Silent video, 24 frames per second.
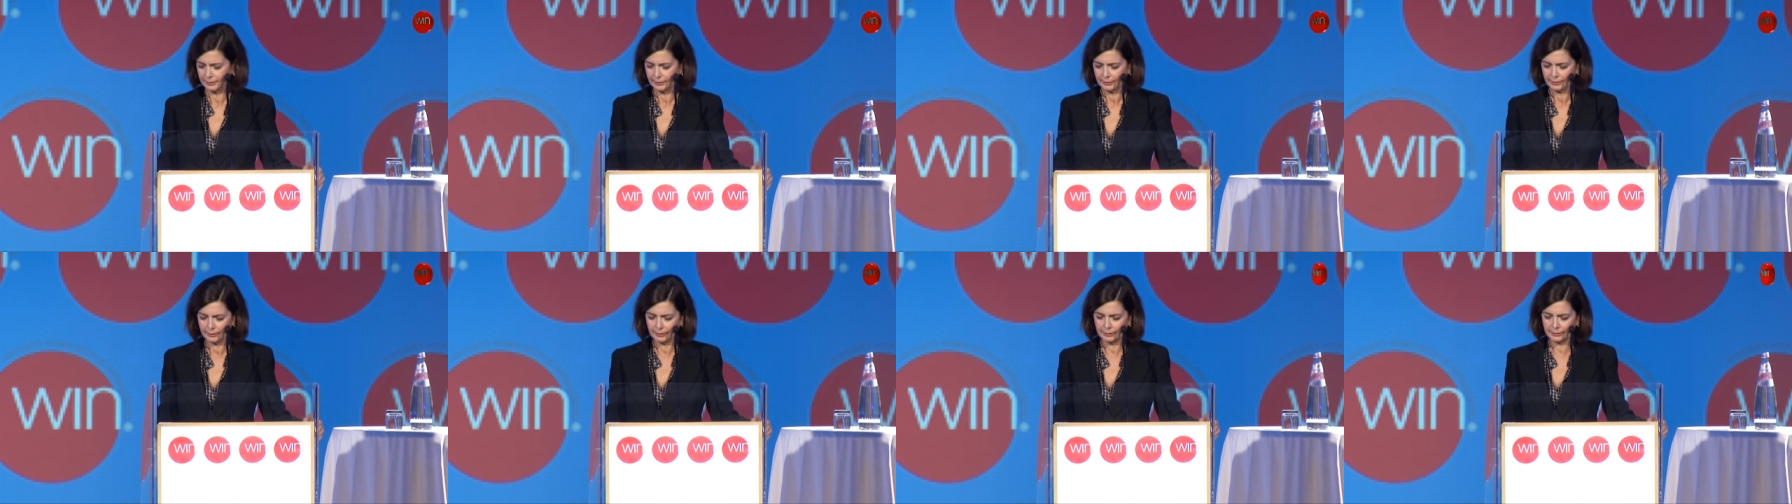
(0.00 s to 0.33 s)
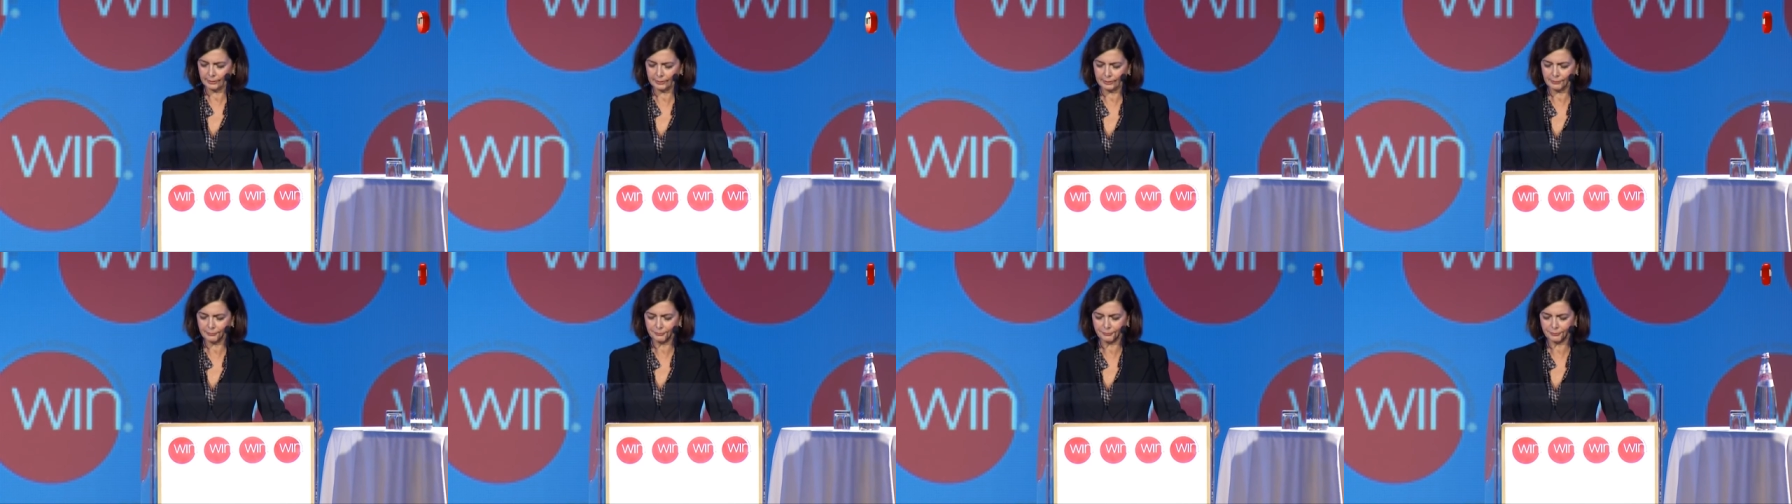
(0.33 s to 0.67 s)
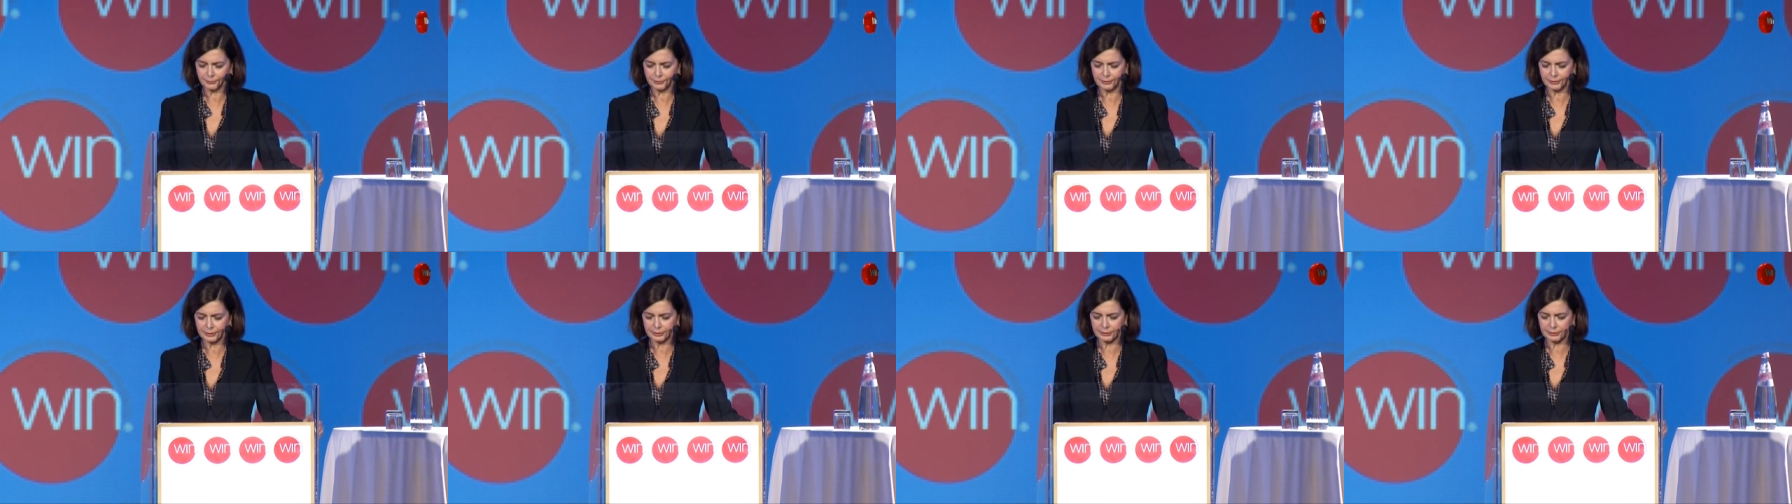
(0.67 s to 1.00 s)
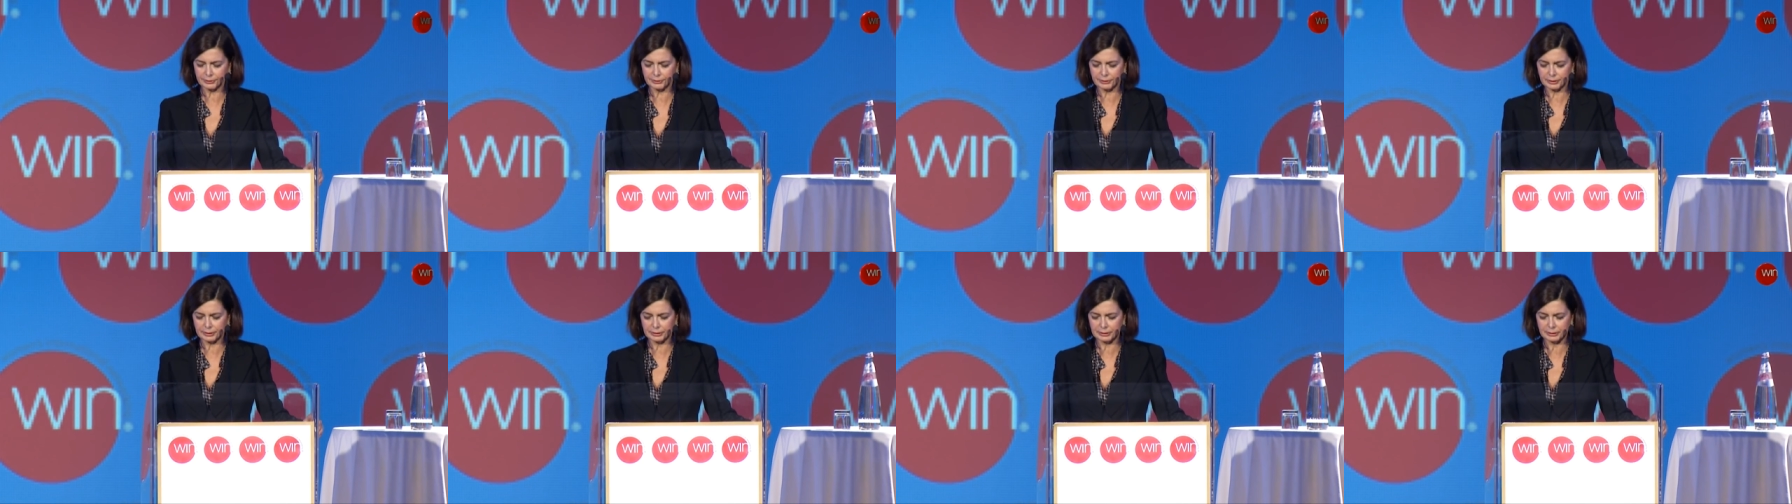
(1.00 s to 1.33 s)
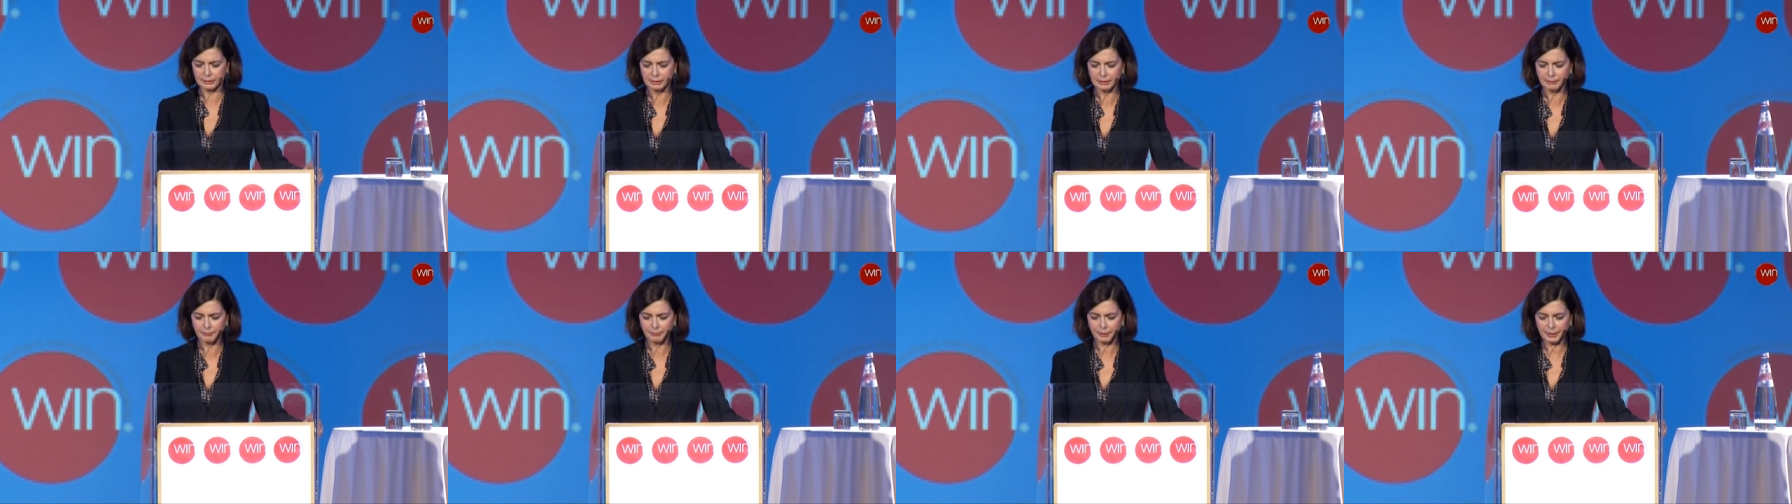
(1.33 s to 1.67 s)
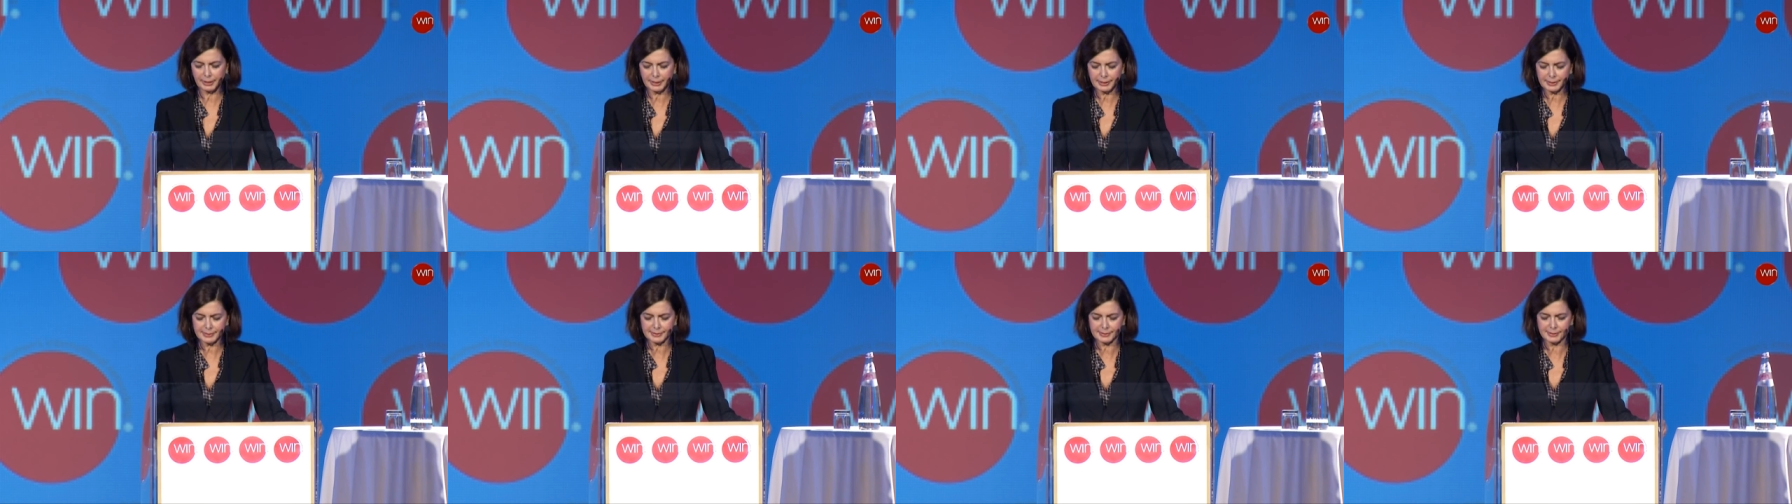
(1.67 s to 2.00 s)
in different
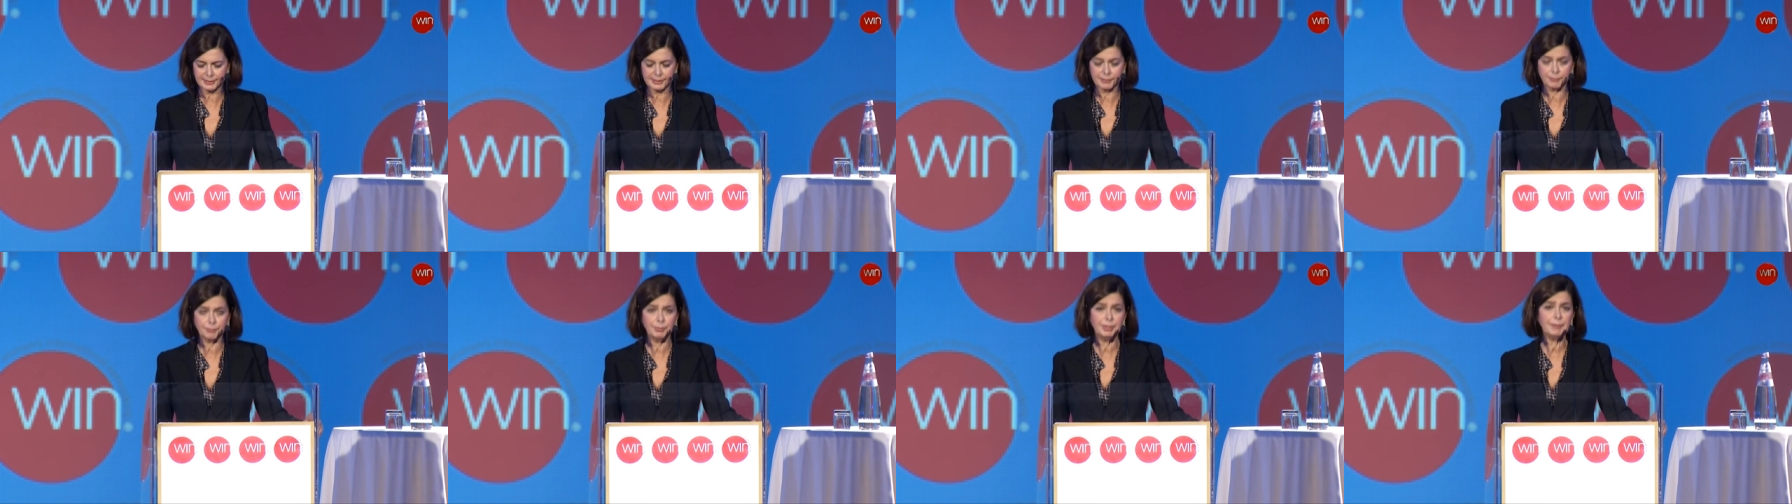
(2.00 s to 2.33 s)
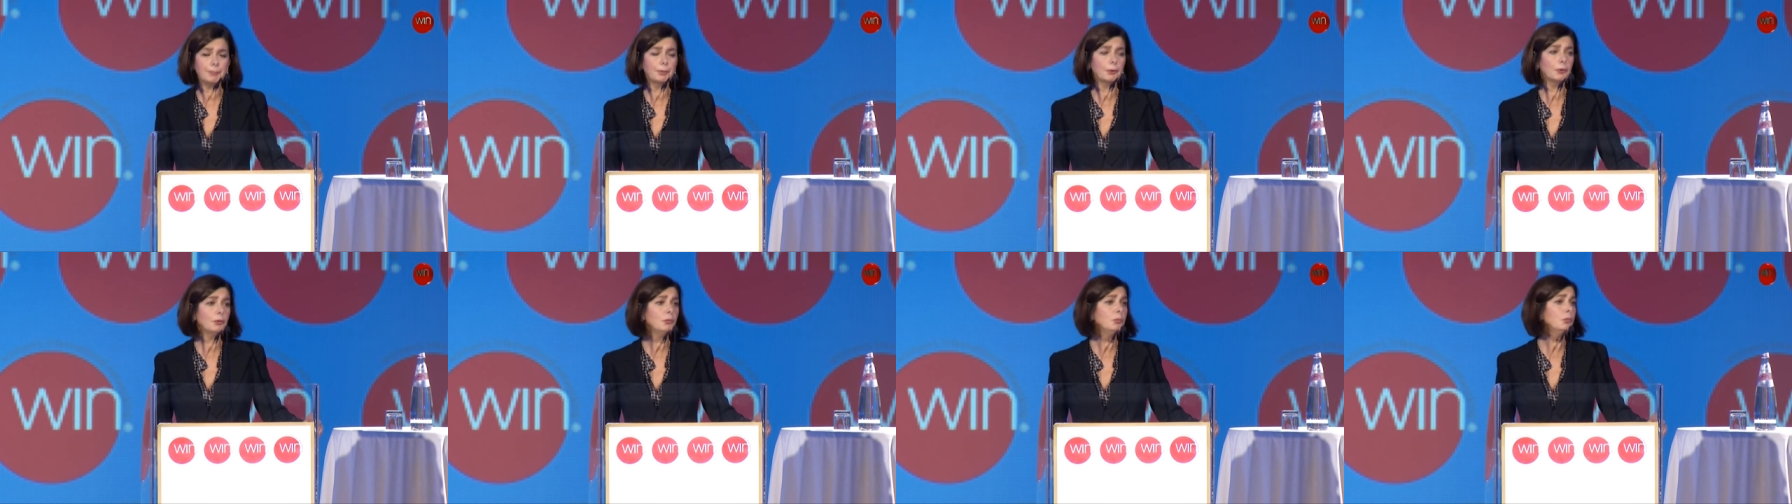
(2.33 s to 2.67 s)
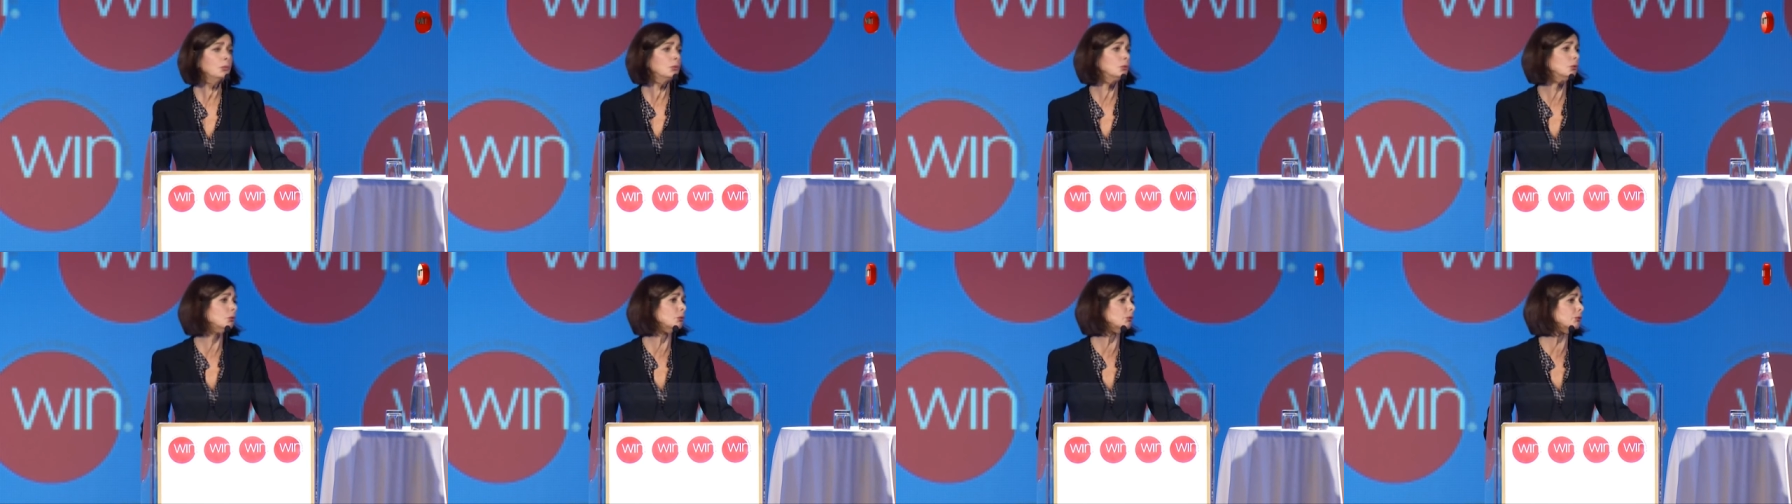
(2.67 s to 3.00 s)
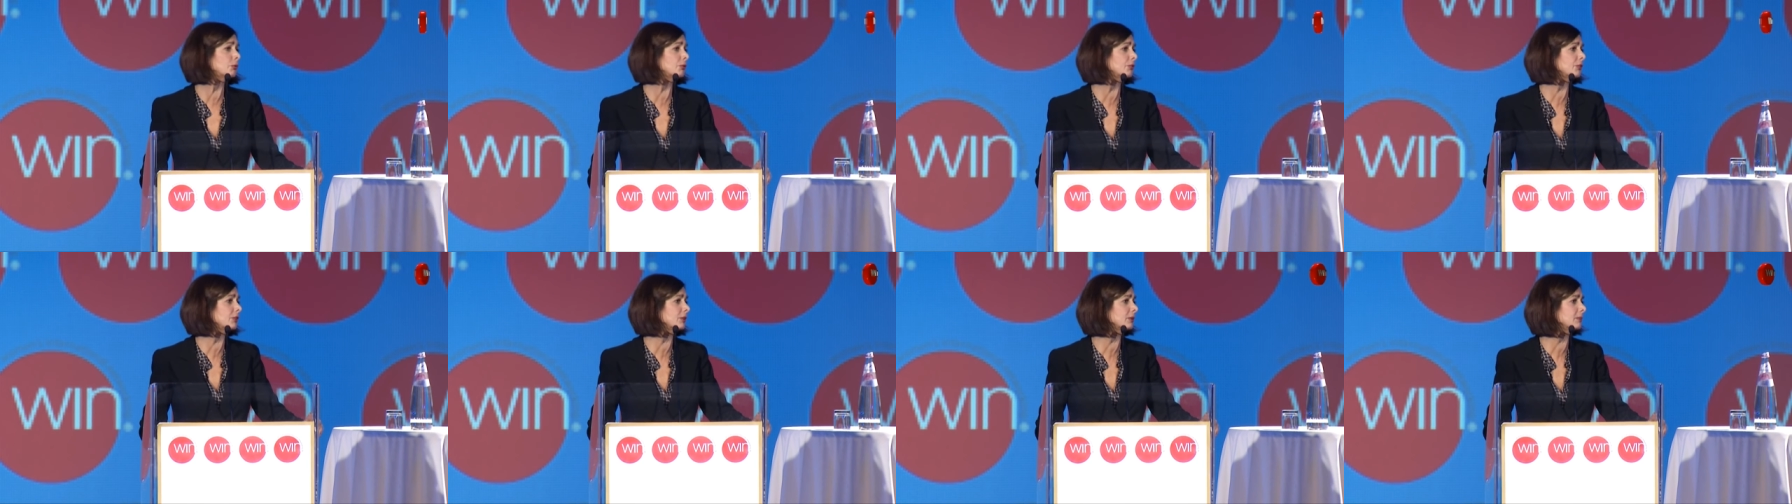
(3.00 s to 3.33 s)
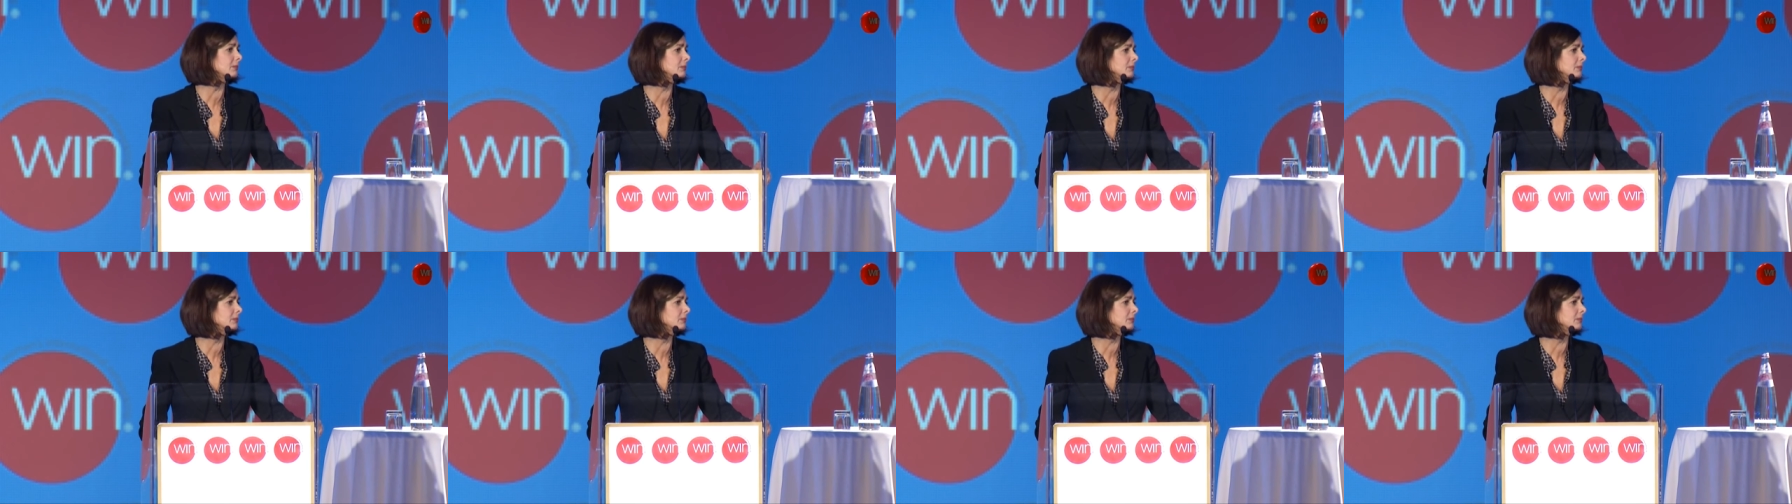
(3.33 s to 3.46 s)
places, people move.